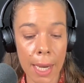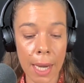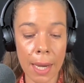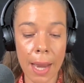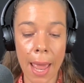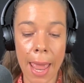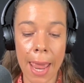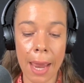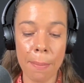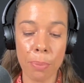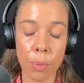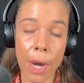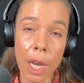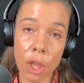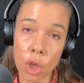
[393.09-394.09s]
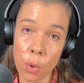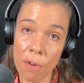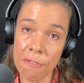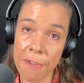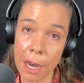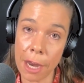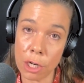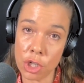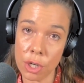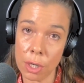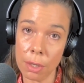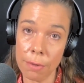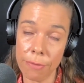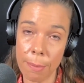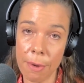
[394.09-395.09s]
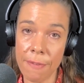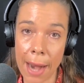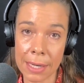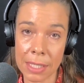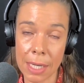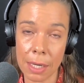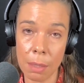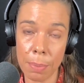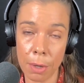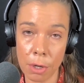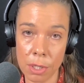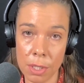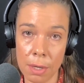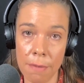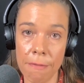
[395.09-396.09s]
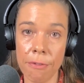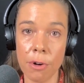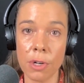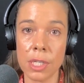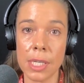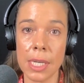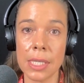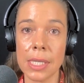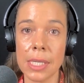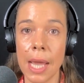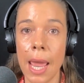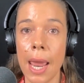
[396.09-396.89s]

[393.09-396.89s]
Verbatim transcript: in a breakthrough infection from a vaccinated person versus